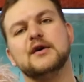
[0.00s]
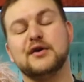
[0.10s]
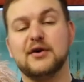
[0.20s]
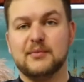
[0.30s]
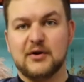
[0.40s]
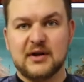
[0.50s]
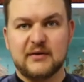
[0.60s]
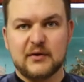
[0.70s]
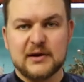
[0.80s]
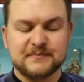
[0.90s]
Good morning
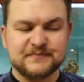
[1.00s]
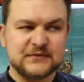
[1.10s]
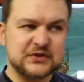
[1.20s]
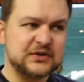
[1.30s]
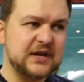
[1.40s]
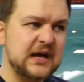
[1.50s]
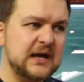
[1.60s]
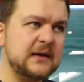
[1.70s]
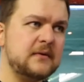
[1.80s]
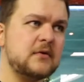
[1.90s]
everyone.
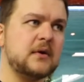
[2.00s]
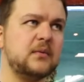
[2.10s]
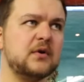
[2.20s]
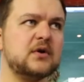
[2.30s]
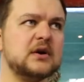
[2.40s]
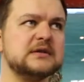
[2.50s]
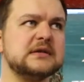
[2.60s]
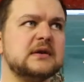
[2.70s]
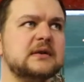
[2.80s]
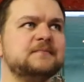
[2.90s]
Today we got
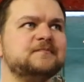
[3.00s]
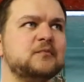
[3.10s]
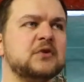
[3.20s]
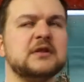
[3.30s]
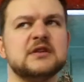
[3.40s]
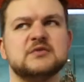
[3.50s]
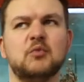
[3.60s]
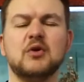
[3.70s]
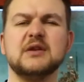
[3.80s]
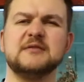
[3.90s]
one of the
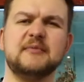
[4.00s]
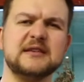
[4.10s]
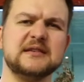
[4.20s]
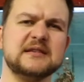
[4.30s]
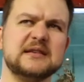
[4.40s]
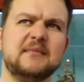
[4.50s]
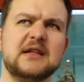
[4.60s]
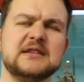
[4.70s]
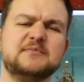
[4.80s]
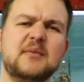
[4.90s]
smallest species,
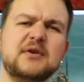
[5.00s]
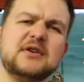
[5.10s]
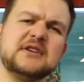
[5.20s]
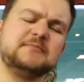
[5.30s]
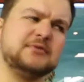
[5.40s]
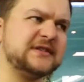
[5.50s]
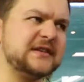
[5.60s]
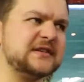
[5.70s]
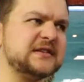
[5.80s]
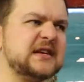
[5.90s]
something that's probably not as
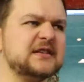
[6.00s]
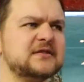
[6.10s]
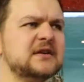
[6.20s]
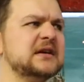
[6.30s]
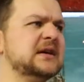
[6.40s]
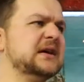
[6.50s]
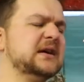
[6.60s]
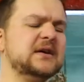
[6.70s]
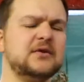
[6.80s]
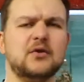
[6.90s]
prestigious as
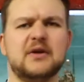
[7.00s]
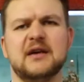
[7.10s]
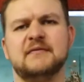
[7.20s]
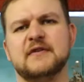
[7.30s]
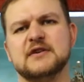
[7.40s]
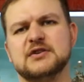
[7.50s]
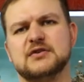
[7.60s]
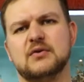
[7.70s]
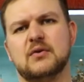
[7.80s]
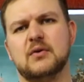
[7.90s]
your
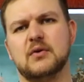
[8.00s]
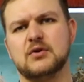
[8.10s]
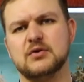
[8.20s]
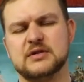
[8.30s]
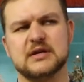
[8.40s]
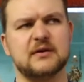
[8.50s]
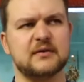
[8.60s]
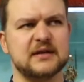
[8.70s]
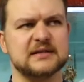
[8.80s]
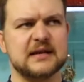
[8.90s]
kingfish or couta
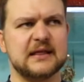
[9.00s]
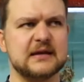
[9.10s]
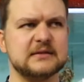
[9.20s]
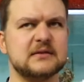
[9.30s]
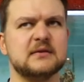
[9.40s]
or things like that,